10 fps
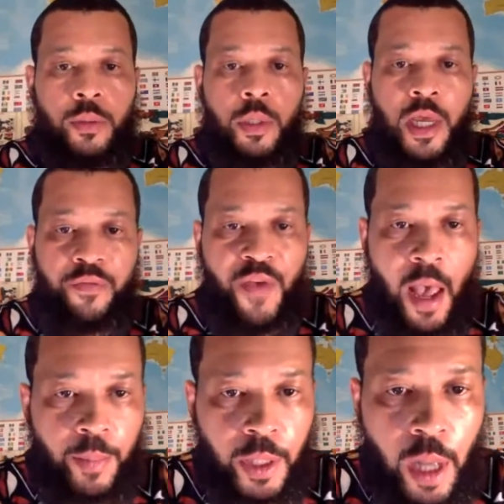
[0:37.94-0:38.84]
Let
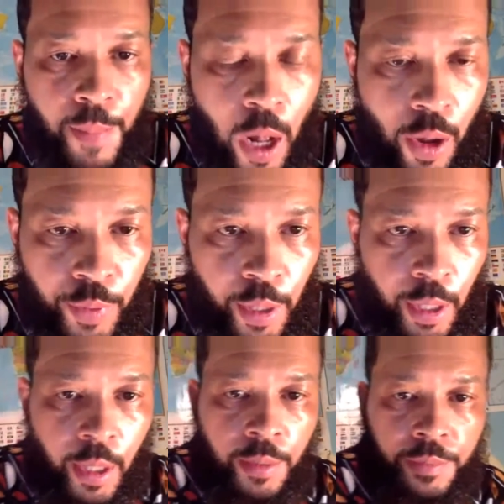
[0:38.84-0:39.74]
family come on
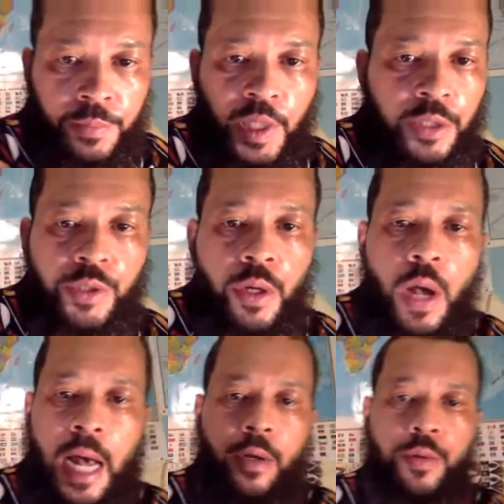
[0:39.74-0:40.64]
in. Cause you know
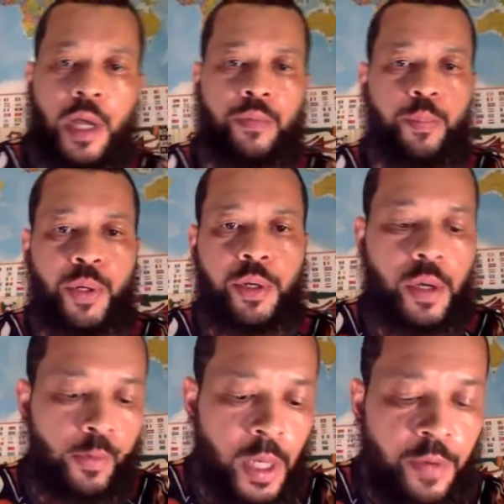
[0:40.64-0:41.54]
I don't never put
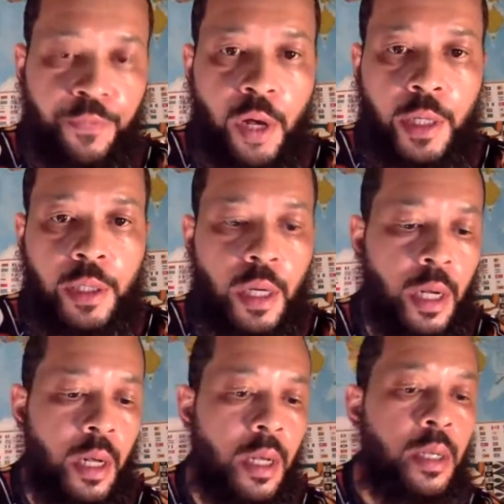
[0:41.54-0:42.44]
no
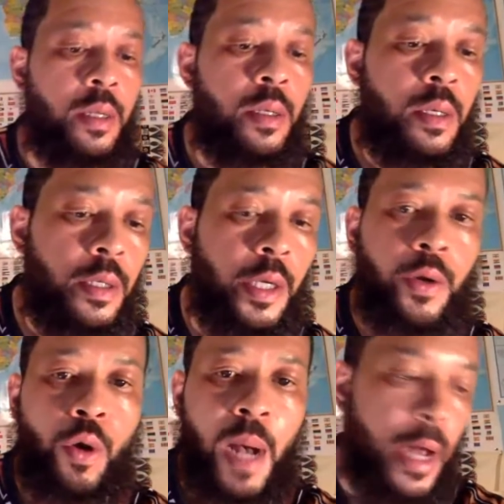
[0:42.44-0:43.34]
motherfucking get
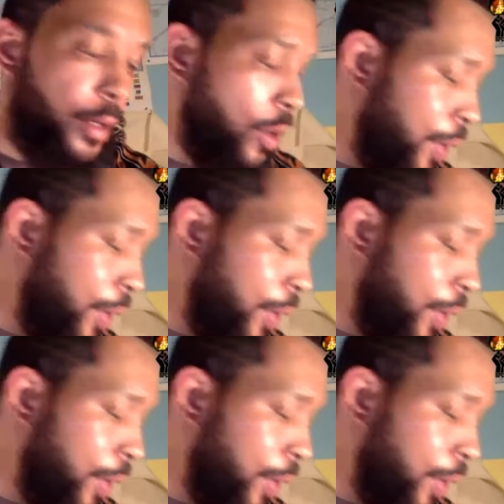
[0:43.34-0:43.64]
nobody no